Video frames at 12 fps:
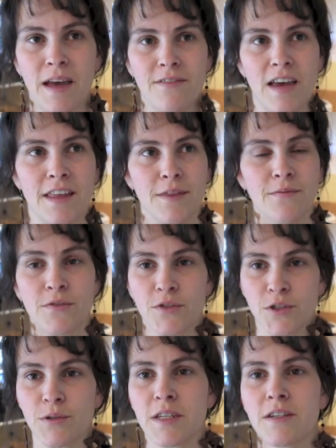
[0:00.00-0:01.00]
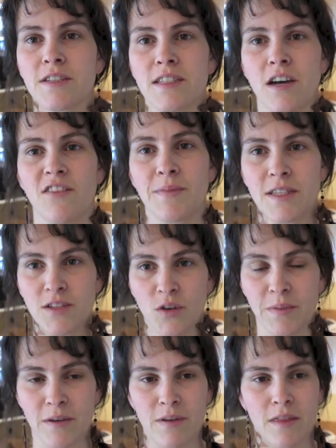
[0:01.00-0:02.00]
I've had them for 2 years now. I've been
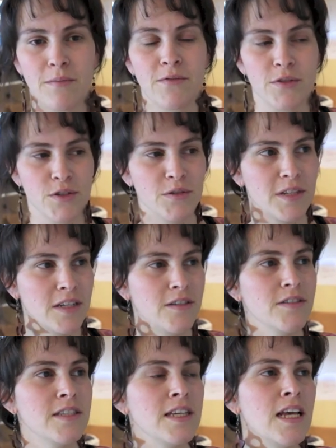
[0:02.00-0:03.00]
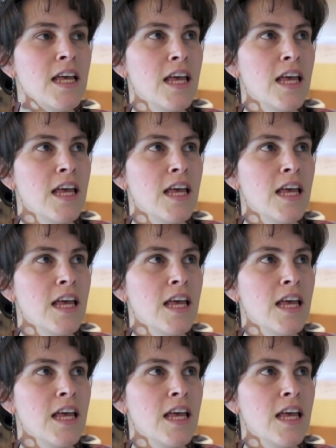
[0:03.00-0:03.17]
soaping with them for 2 years,